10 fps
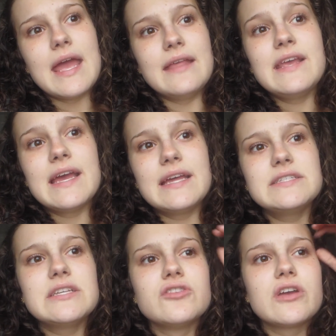in the
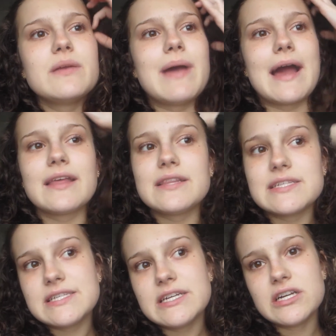end, looking back at
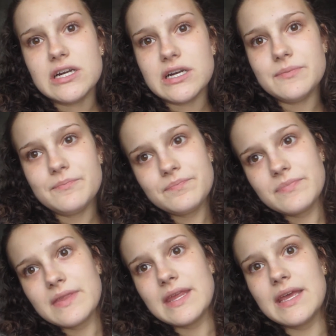this year,
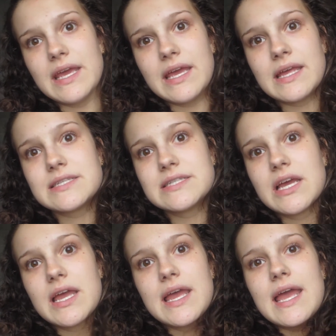it
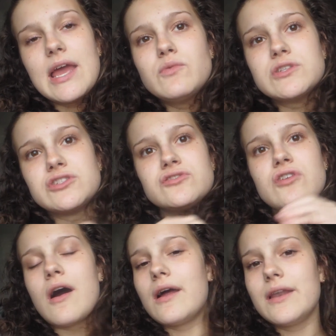was
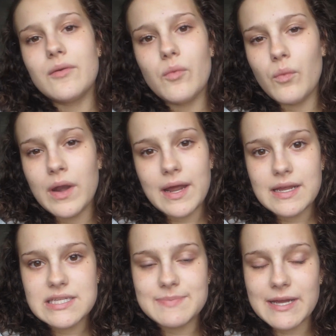not what I
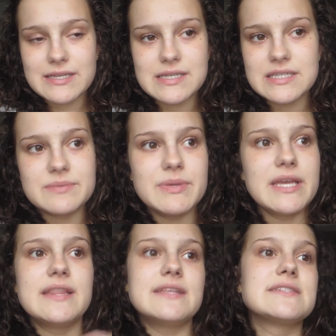expected it to
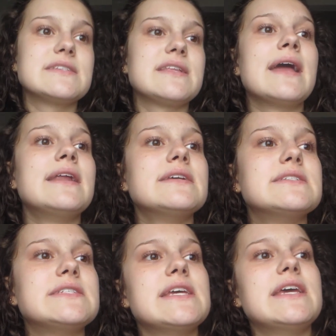be in the
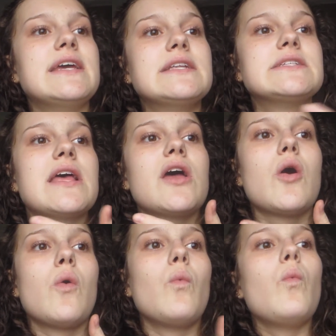slightest. It
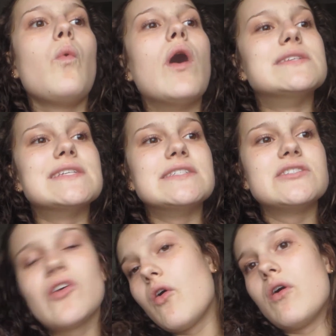
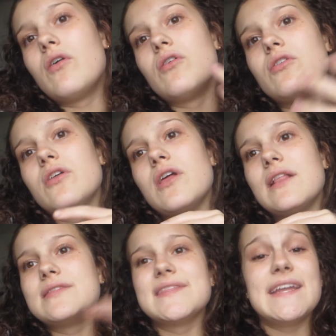wasn't all
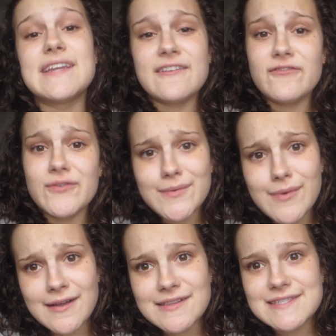late night food
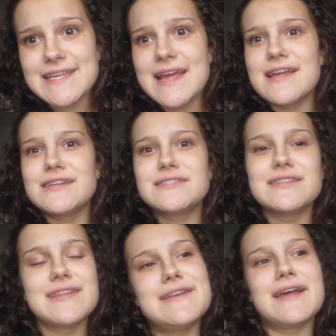runs and
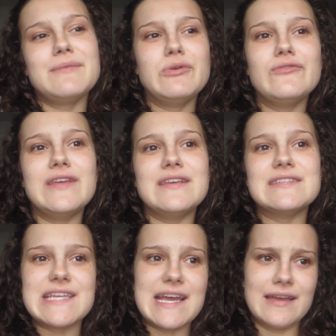late night
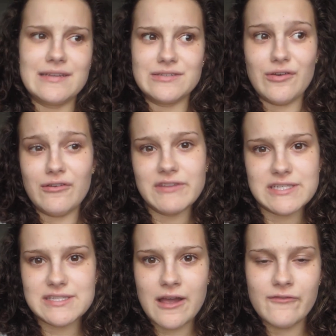movies and all
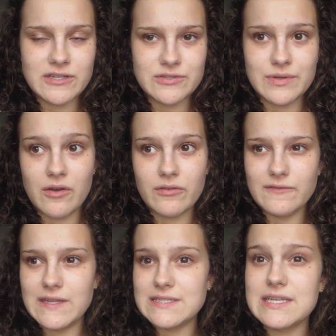this stuff and doing all
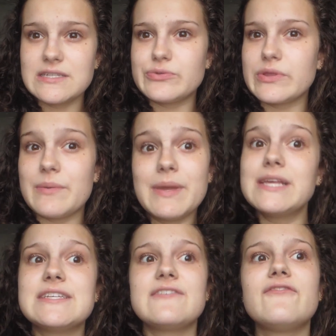of these things with
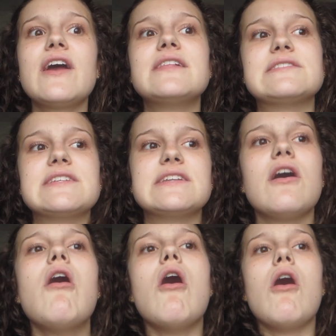amazing friends and
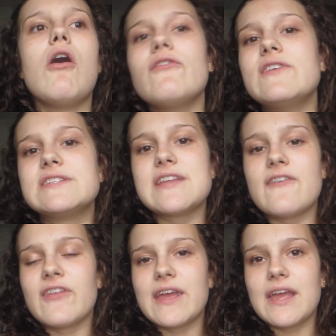all this
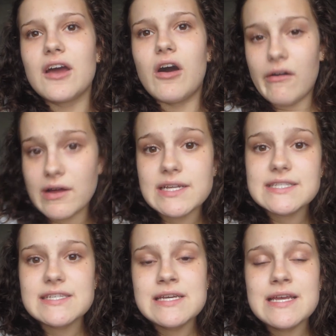stuff. Like,
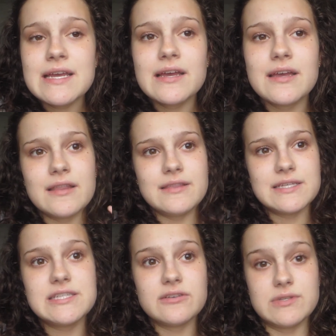honestly,
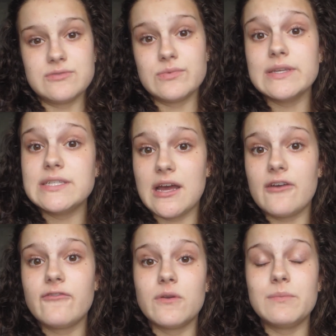this year was really
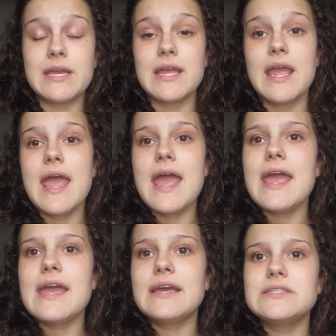tough for me,
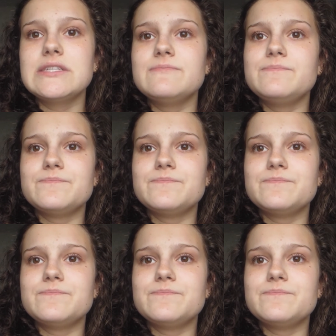and